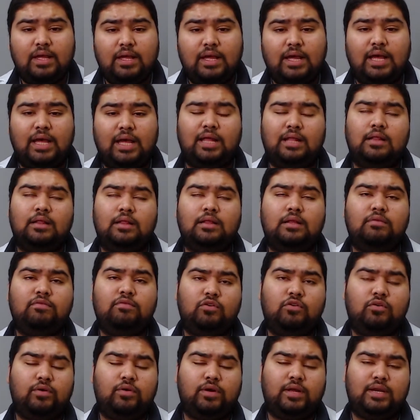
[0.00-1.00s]
and the
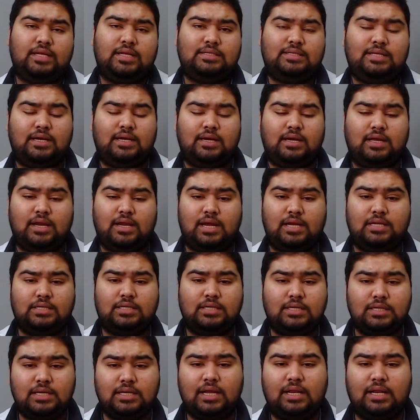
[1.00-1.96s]
fluid is secreted,